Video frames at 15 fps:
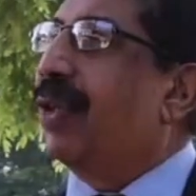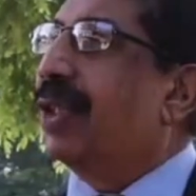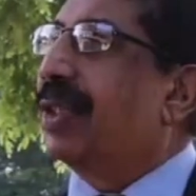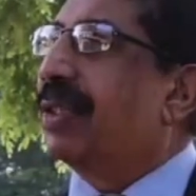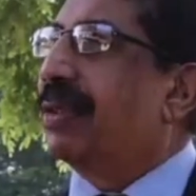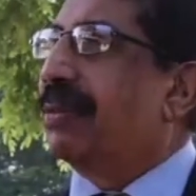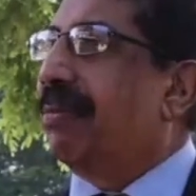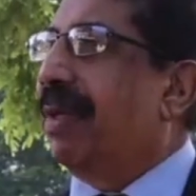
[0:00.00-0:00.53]
I
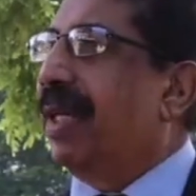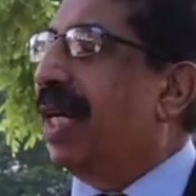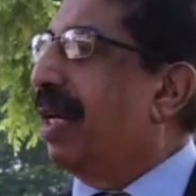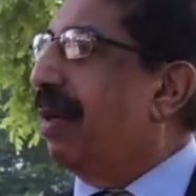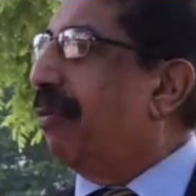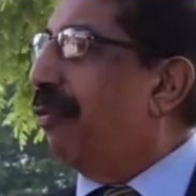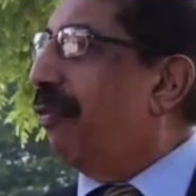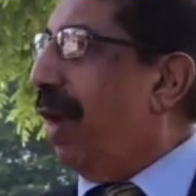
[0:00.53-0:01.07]
was a
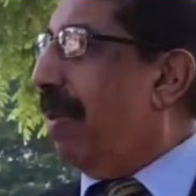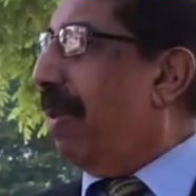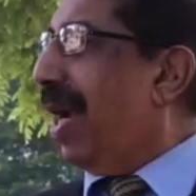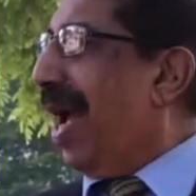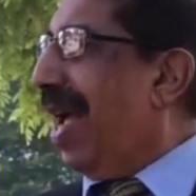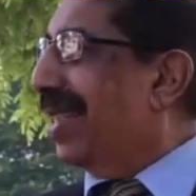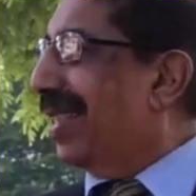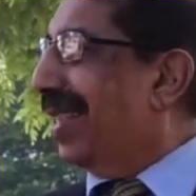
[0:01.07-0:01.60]
little
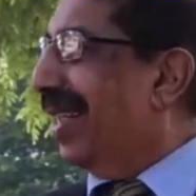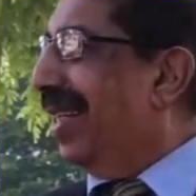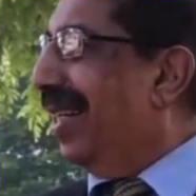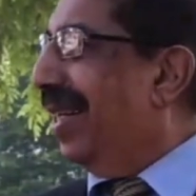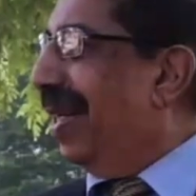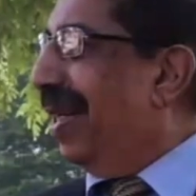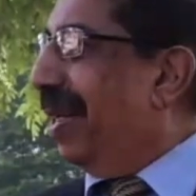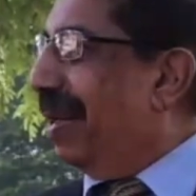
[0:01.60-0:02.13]

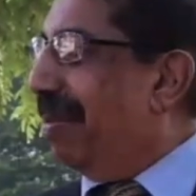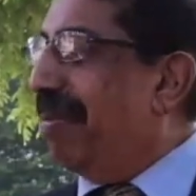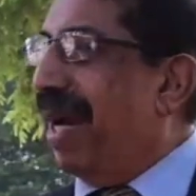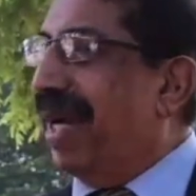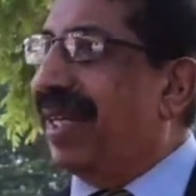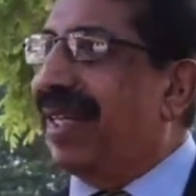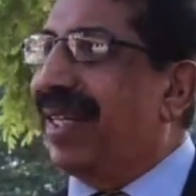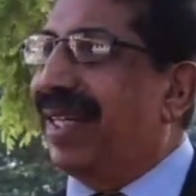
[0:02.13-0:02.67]
flabbergasted,
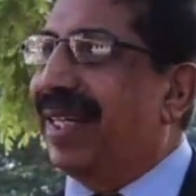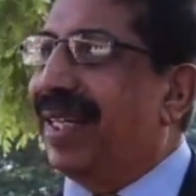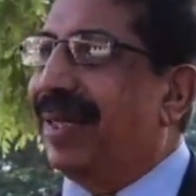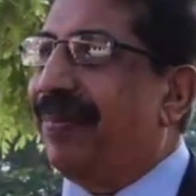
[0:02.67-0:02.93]
but